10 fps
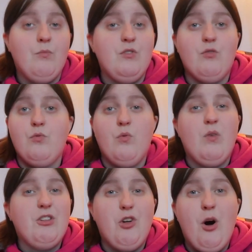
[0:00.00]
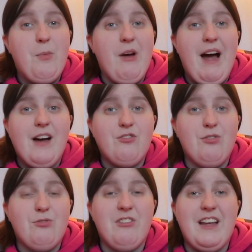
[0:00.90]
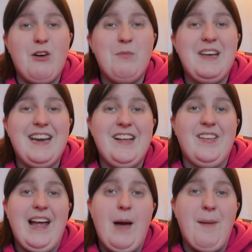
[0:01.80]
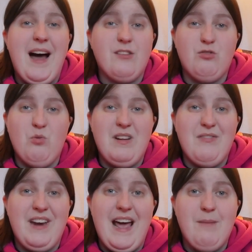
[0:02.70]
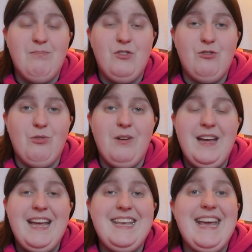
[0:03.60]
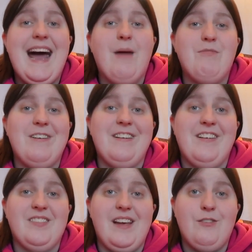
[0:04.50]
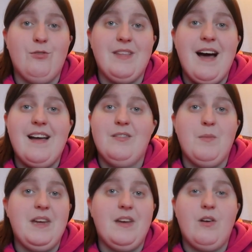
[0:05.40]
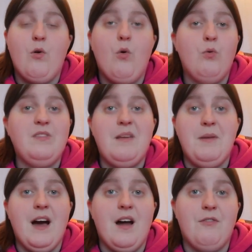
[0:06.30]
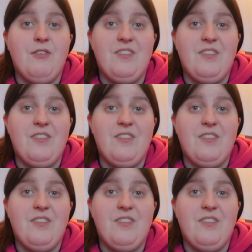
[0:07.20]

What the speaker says: we don't know a lot about Asriel, so I think it would be great to get a backstory for him. So yeah, I'm really excited. So that is my whole TBR for